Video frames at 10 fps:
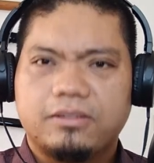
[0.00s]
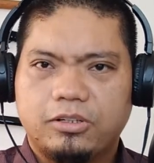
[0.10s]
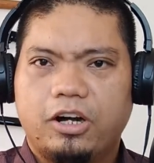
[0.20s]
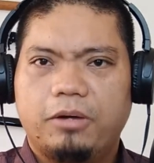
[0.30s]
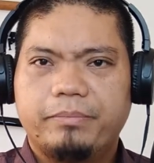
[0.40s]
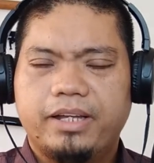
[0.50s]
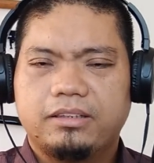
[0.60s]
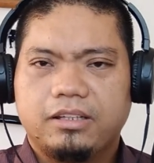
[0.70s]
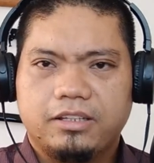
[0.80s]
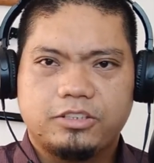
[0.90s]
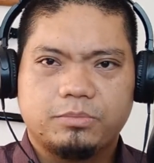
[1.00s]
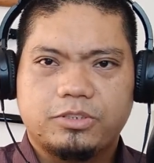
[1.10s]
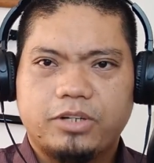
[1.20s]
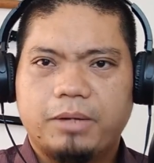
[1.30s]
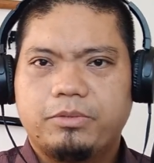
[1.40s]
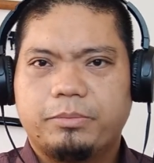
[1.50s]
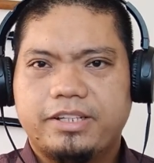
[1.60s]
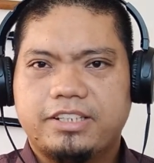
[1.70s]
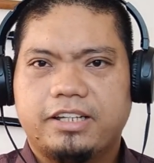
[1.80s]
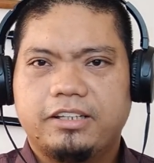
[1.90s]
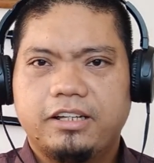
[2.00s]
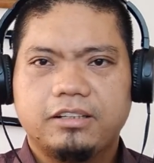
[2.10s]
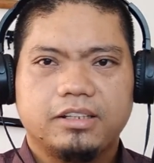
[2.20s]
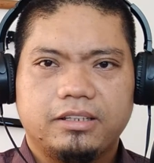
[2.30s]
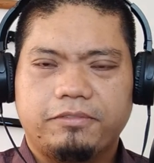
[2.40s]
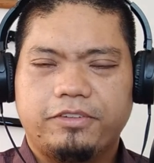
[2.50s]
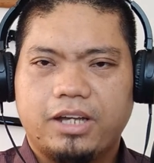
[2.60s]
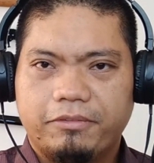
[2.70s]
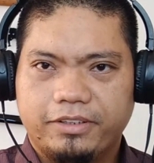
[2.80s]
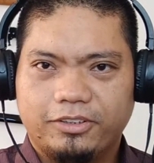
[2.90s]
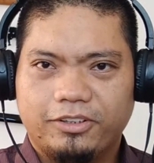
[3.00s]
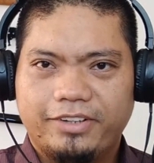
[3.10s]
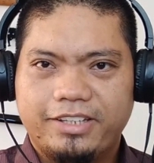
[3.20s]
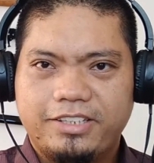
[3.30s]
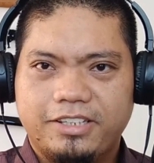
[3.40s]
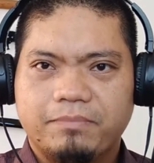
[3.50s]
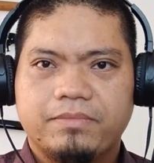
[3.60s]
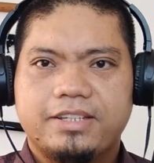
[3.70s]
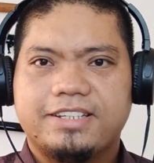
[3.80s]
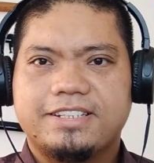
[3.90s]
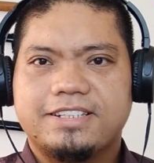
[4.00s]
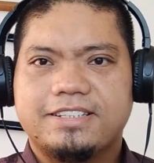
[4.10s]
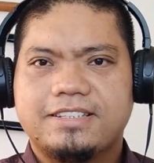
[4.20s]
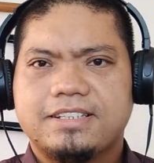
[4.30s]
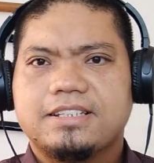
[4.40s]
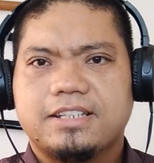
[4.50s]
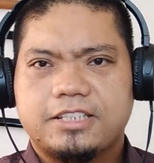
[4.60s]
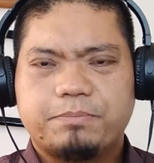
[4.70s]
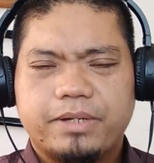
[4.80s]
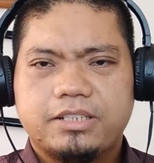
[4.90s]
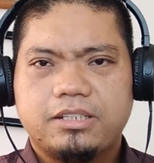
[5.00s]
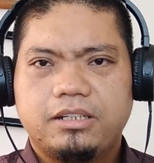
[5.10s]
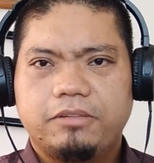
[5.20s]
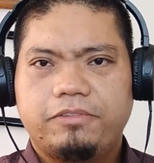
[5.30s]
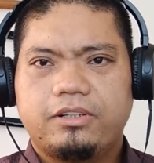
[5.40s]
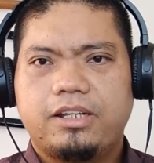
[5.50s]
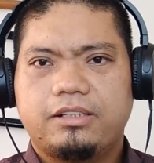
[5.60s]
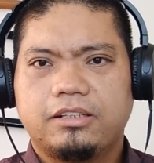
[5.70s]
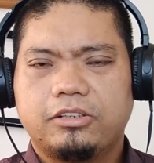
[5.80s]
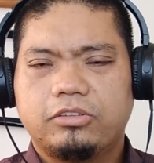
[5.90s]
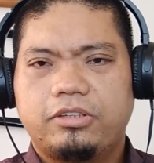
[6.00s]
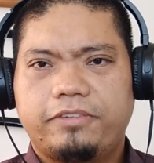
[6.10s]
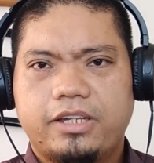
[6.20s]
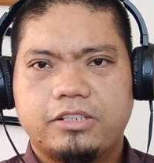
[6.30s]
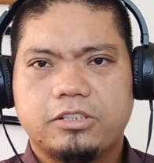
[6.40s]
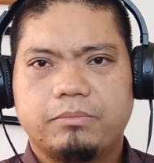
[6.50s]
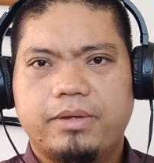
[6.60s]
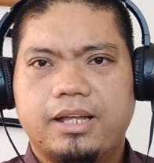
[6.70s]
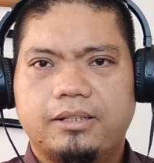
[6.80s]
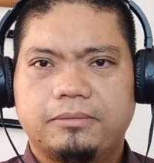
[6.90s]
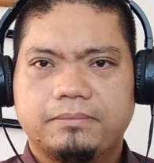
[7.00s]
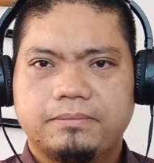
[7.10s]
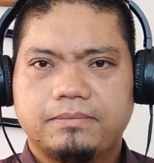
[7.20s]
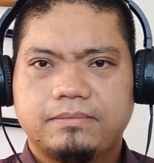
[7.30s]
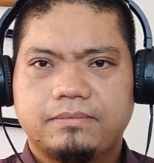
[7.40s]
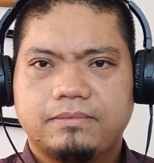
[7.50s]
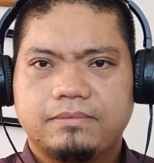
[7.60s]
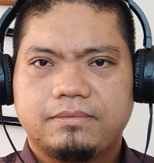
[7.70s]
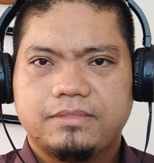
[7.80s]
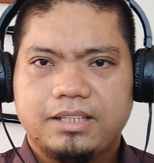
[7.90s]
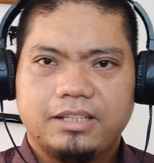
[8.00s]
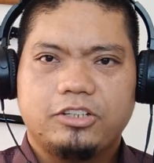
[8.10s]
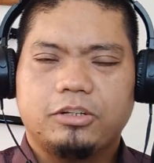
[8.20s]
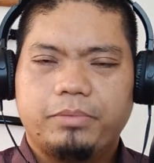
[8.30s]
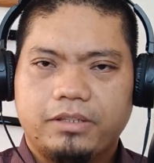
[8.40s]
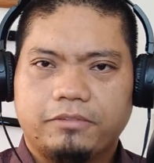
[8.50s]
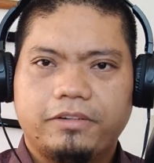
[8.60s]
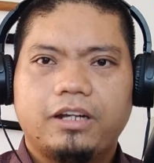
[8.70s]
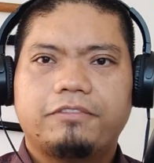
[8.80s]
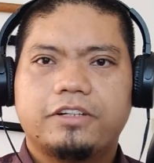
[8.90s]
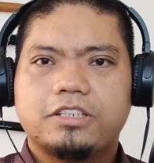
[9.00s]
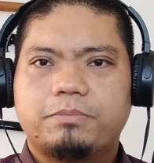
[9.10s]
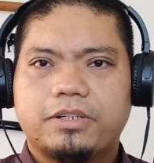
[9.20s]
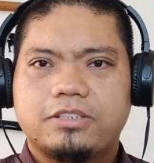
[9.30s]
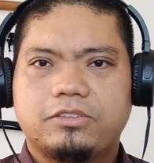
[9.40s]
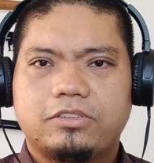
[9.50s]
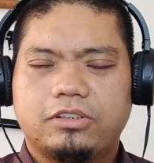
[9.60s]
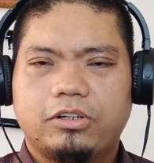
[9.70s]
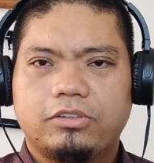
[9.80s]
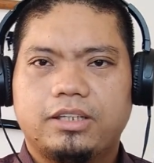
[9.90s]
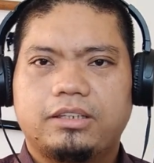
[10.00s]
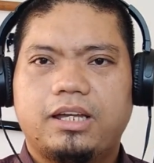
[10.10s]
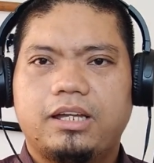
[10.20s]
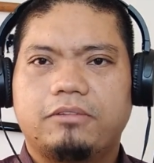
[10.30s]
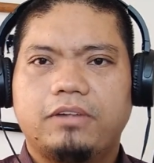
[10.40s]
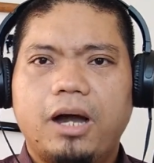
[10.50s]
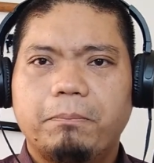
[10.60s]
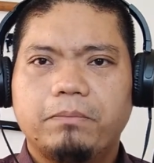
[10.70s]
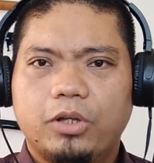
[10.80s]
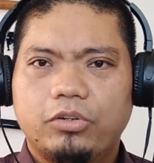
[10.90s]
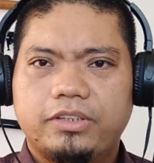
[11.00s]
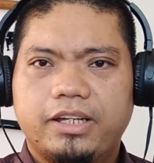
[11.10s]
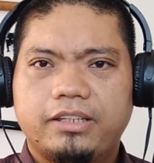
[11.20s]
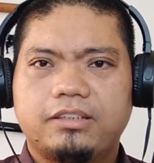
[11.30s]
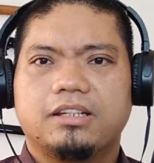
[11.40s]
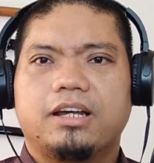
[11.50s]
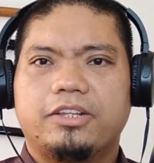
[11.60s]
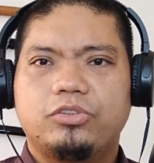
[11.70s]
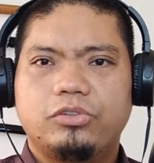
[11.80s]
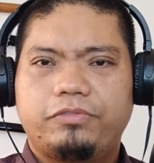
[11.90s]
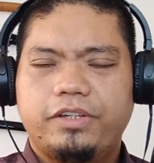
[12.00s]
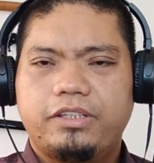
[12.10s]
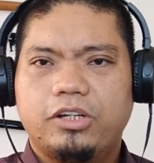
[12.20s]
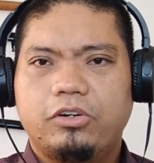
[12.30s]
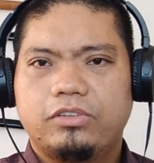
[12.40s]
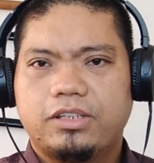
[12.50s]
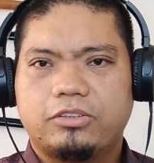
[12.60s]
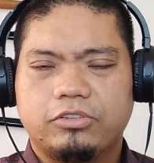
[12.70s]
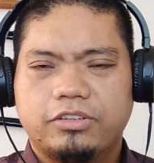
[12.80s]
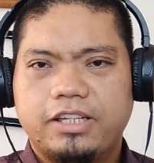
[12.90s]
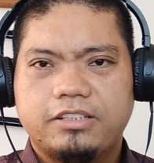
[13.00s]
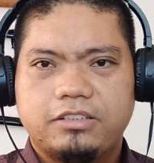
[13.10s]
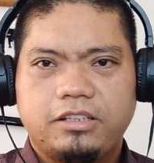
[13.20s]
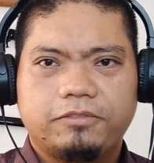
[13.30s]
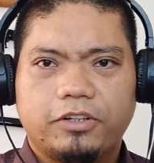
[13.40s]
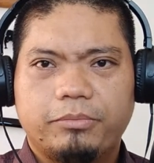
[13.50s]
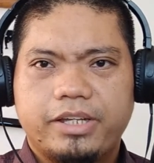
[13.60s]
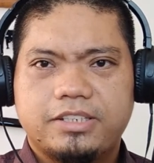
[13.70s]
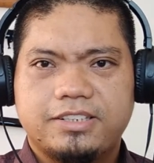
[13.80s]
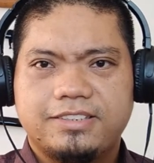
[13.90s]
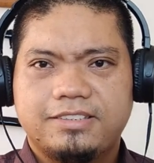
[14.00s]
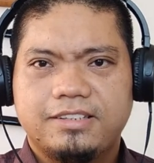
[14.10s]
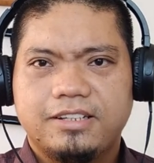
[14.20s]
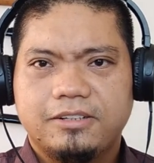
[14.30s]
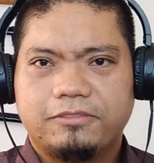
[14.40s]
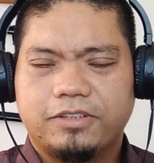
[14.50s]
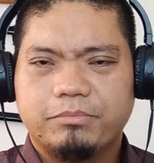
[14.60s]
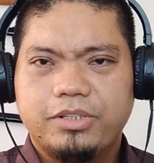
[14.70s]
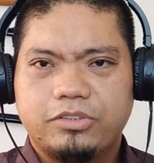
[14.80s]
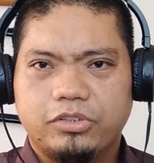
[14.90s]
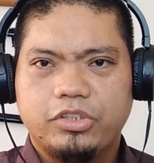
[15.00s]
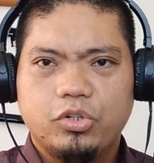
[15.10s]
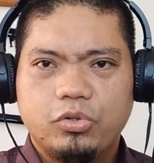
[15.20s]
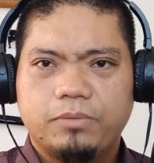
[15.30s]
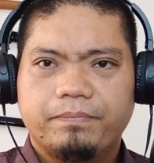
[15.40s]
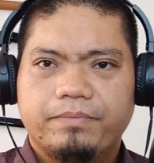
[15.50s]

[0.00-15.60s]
comment, and subscribe to my channel if you haven't already. And especially if you click the notification bell you'll be the very first person to know that I have uploaded a new video that contains information from me to you